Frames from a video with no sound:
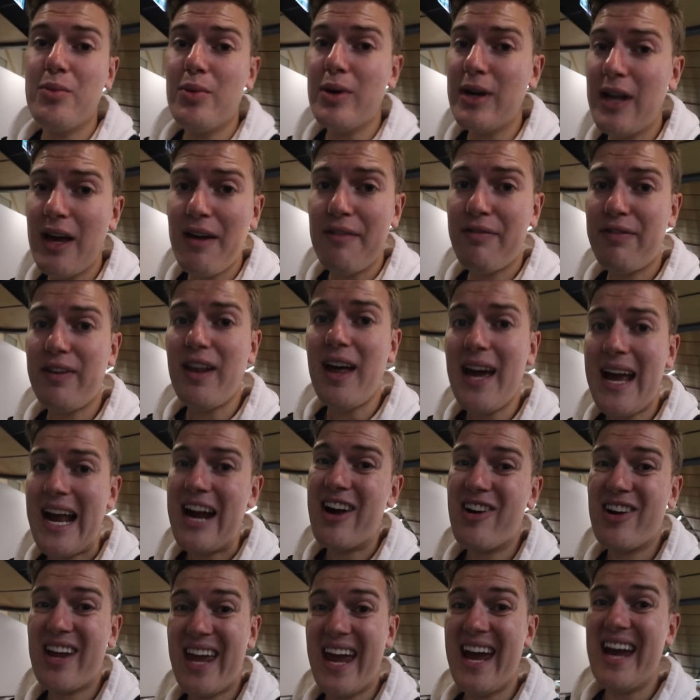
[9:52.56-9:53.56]
would I fly
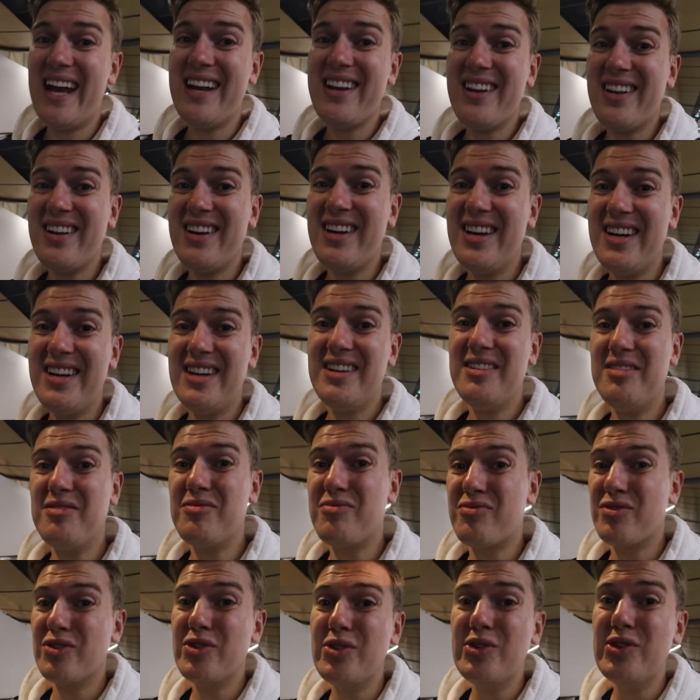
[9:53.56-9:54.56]
Air Canada
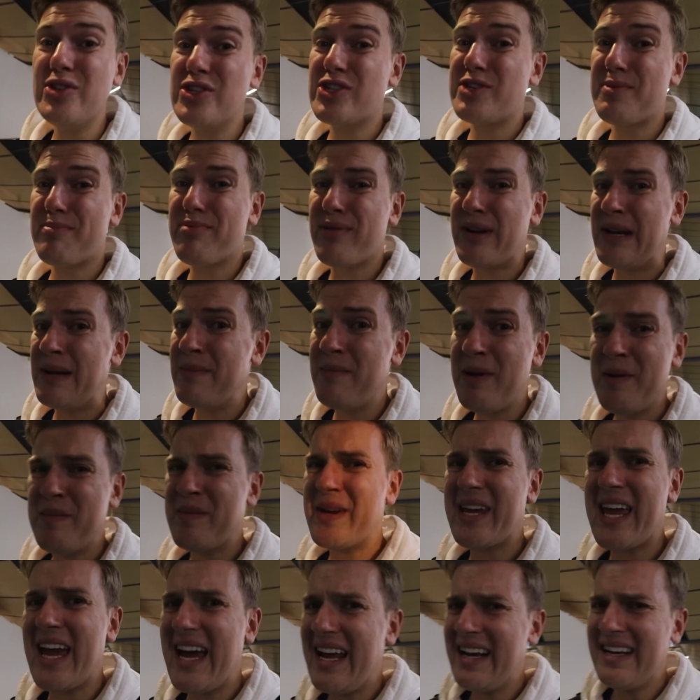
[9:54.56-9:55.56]
Rouge Premium
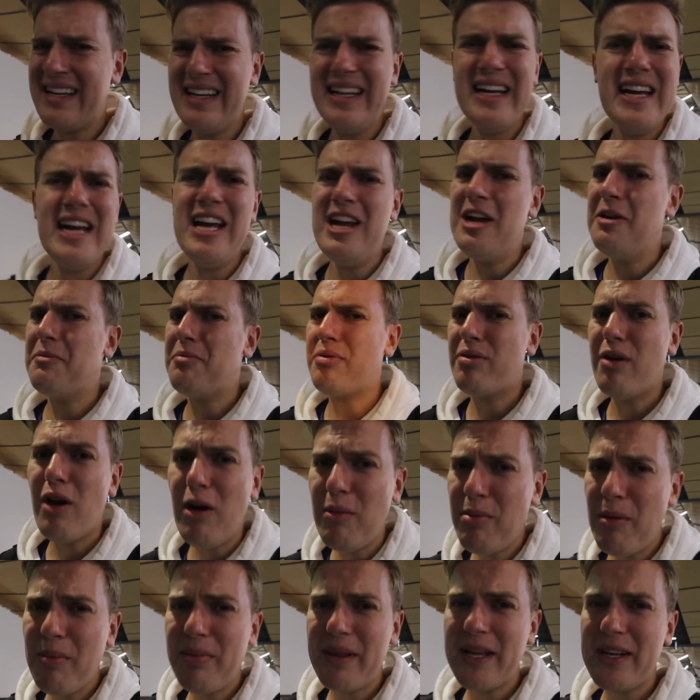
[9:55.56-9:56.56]
again?
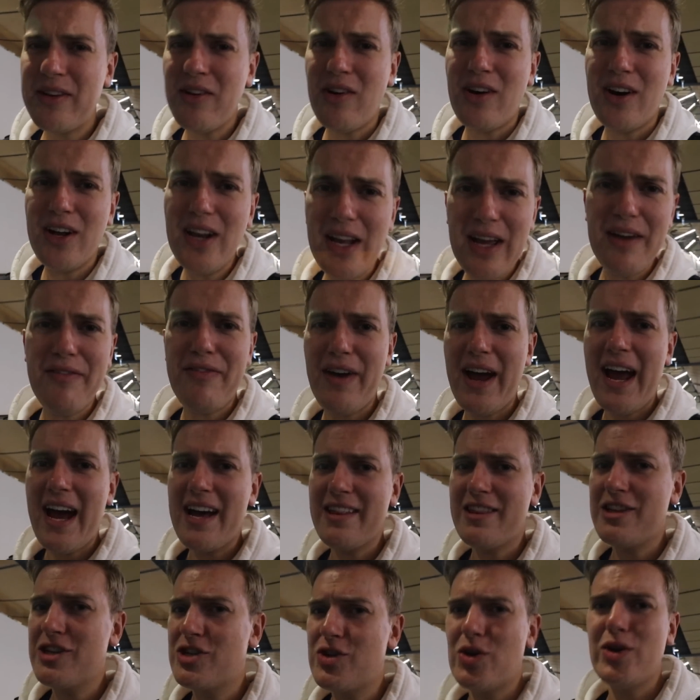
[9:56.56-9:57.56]
Probably not if I
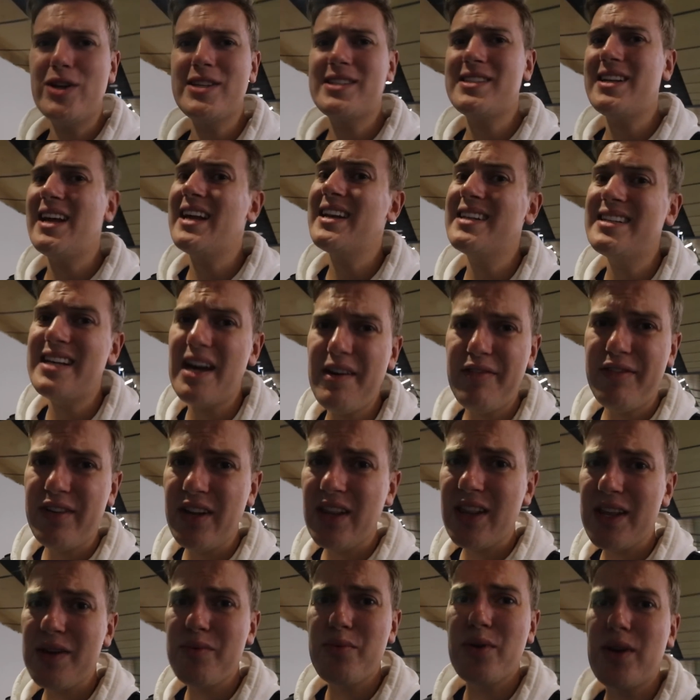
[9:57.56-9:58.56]
had the choice, and I
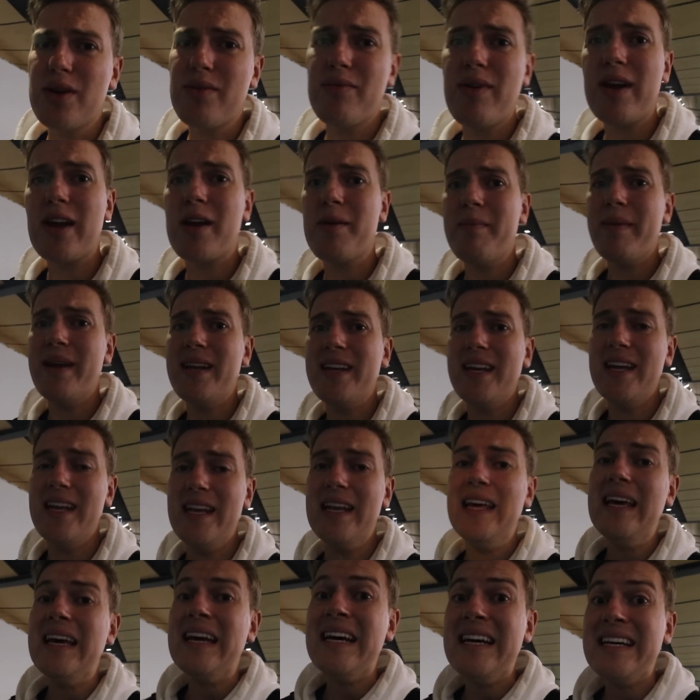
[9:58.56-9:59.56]
definitely wouldn't recommend it
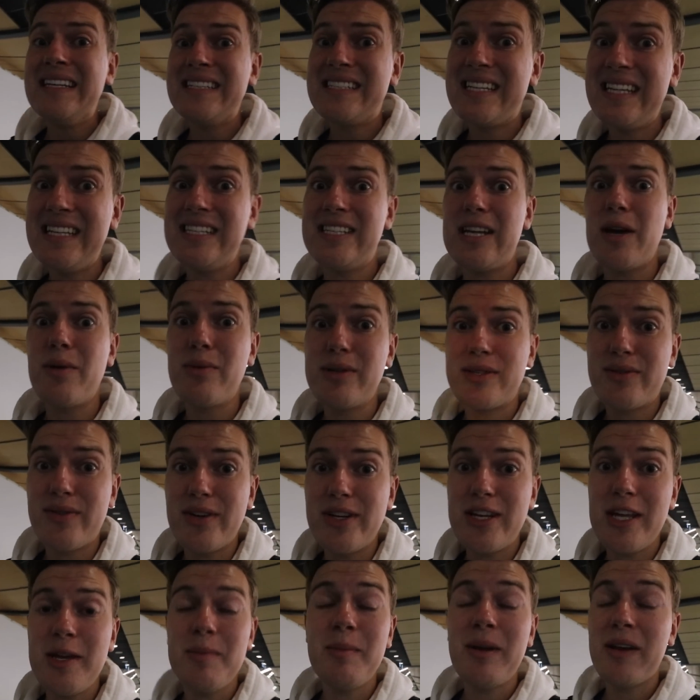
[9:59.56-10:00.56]
since I was
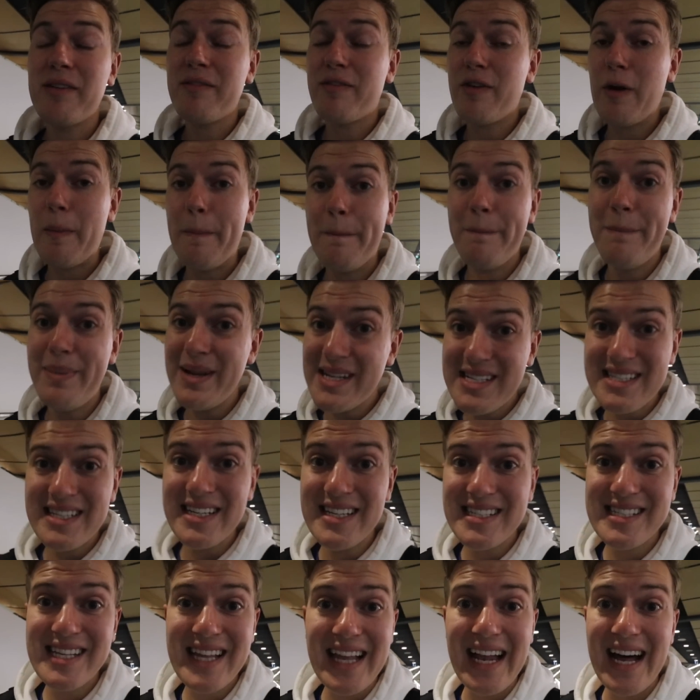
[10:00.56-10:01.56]
redeeming for
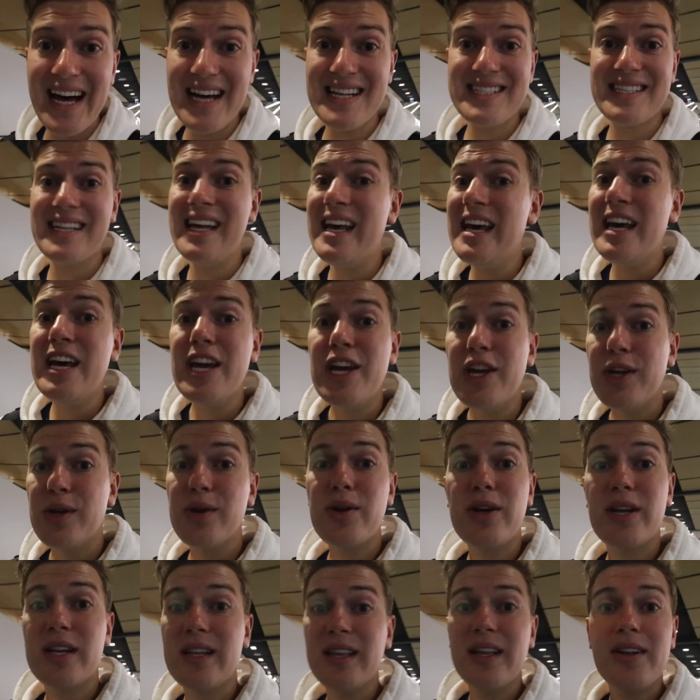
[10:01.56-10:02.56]
business class. You
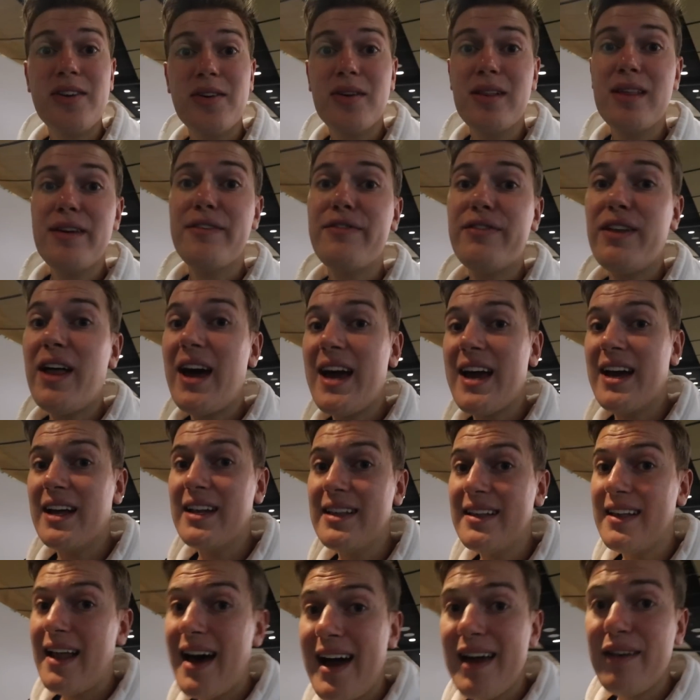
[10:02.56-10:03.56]
could literally fly a
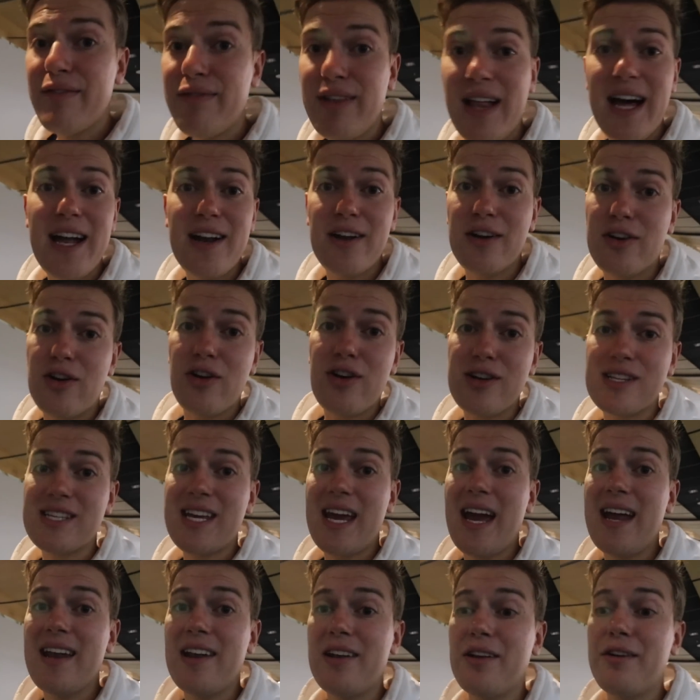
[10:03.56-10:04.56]
lie flat across
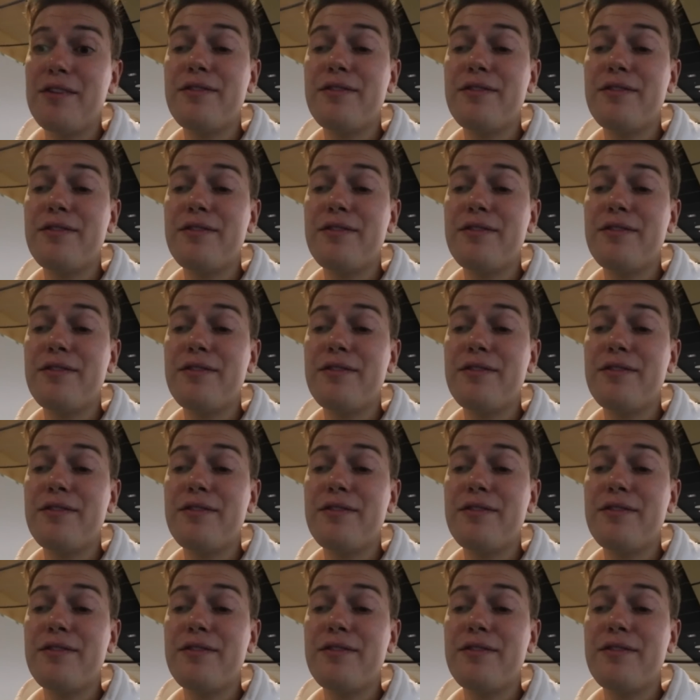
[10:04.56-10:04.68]
Canada